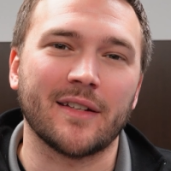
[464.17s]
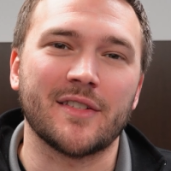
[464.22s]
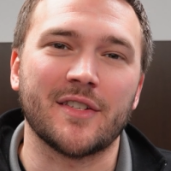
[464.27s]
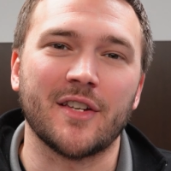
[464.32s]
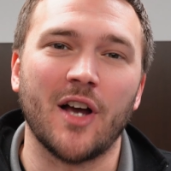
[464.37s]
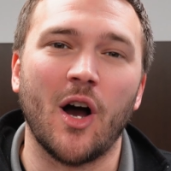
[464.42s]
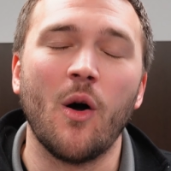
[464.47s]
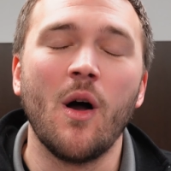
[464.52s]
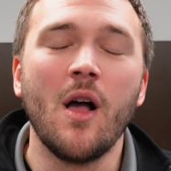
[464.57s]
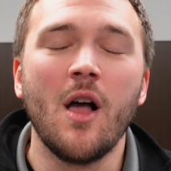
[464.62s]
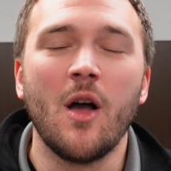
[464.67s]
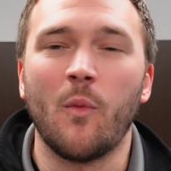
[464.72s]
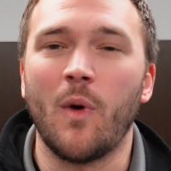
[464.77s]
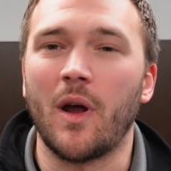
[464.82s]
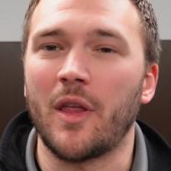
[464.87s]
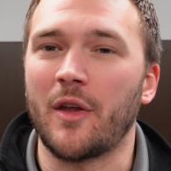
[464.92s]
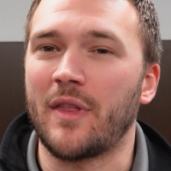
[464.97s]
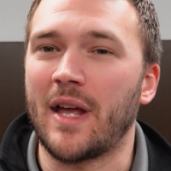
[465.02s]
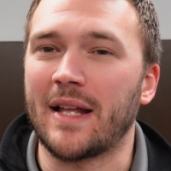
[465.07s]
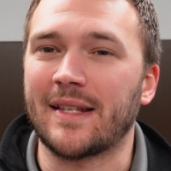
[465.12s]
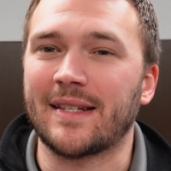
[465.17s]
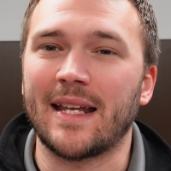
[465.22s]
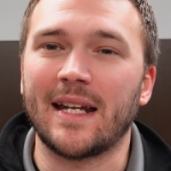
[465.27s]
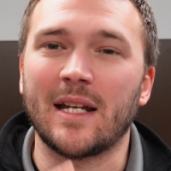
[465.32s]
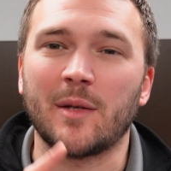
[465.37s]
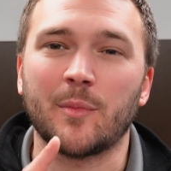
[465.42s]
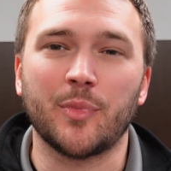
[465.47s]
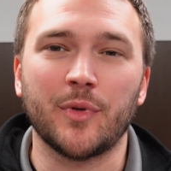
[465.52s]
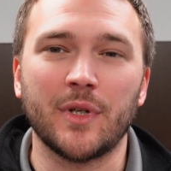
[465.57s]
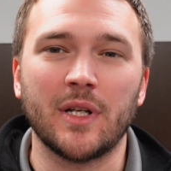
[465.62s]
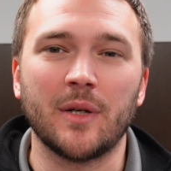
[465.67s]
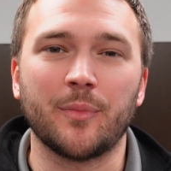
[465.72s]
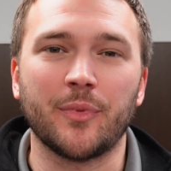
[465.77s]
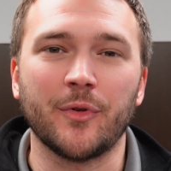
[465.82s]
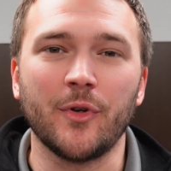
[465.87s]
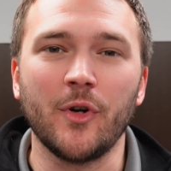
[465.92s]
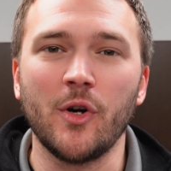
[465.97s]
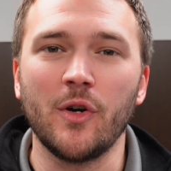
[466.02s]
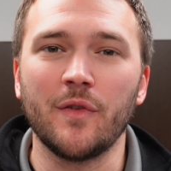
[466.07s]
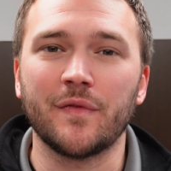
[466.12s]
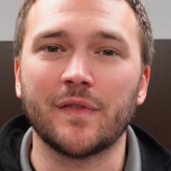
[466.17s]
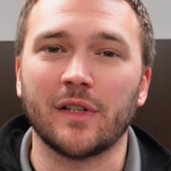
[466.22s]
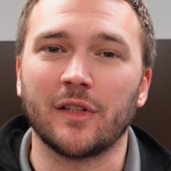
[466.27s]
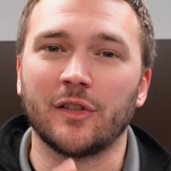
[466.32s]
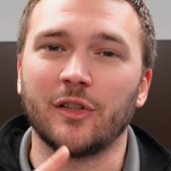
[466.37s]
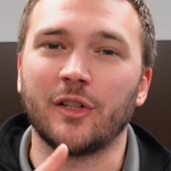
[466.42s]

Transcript: So whether that's getting pre-approved,